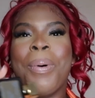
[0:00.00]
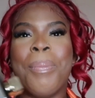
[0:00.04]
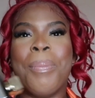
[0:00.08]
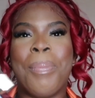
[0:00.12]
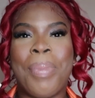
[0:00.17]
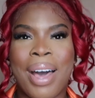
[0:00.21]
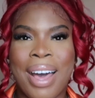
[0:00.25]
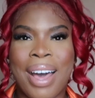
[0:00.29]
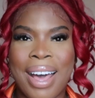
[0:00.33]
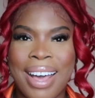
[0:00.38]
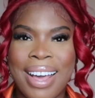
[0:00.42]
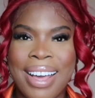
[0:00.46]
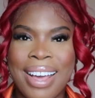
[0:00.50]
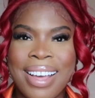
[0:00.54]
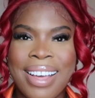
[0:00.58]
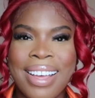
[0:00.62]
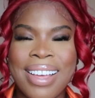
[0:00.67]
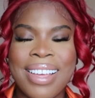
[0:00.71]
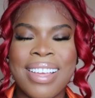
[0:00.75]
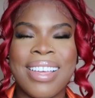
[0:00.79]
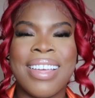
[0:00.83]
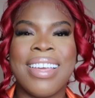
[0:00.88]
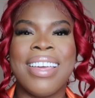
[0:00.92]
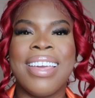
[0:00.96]
But
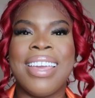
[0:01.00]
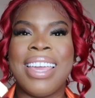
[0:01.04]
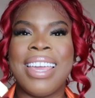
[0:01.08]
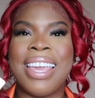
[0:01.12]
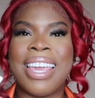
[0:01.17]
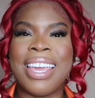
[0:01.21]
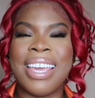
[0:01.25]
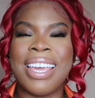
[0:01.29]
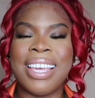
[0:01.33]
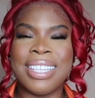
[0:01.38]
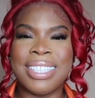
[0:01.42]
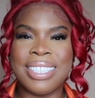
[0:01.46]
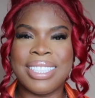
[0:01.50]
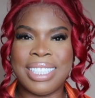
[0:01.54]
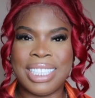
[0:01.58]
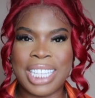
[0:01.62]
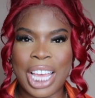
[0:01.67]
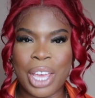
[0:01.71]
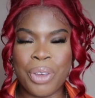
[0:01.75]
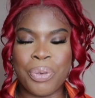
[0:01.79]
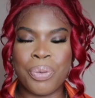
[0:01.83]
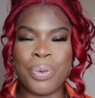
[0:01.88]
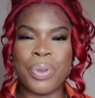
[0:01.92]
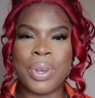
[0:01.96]
it is
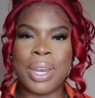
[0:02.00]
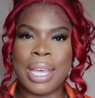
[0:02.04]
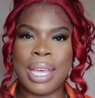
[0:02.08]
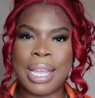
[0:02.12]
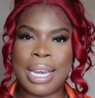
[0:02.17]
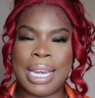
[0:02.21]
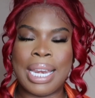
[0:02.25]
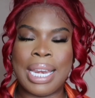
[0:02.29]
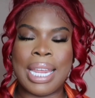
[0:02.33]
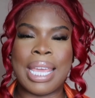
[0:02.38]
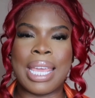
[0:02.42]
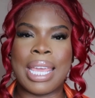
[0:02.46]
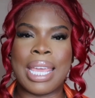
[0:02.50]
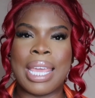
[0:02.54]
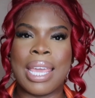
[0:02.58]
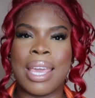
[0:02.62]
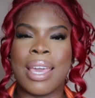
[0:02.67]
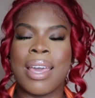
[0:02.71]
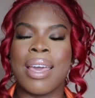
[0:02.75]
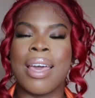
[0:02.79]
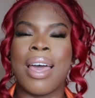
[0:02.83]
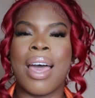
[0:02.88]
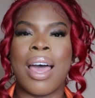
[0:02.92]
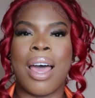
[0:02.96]
definitely
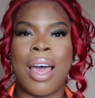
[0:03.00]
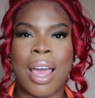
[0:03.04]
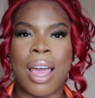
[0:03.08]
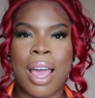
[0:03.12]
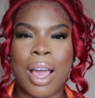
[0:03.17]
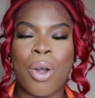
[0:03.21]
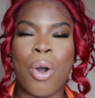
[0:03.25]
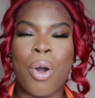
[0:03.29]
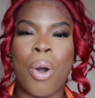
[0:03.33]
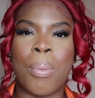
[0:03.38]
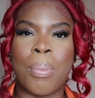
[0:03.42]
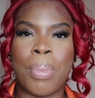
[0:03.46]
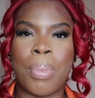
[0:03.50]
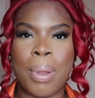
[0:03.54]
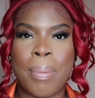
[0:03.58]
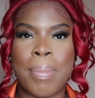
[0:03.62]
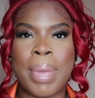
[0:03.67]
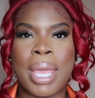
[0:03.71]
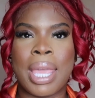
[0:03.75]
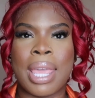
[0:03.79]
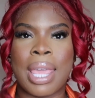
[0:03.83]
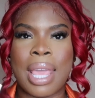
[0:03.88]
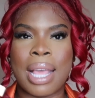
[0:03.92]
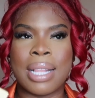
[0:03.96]
a
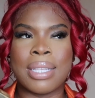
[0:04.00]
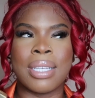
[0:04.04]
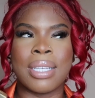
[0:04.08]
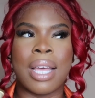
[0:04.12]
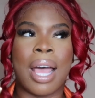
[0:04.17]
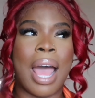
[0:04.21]
compliment getter.